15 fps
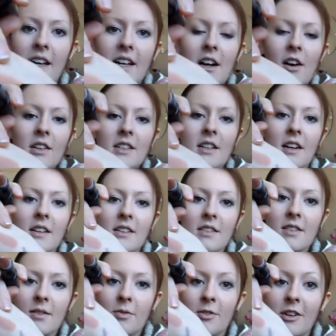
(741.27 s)
It kind of
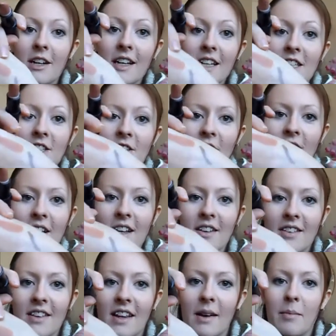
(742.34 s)
looks really shocking
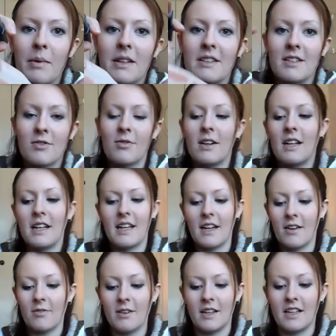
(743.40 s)
on there, but it's
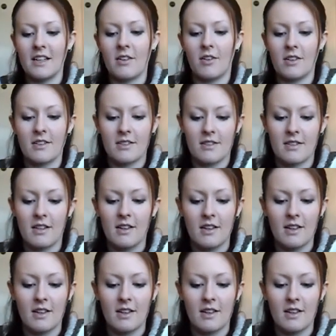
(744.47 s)
really a really nice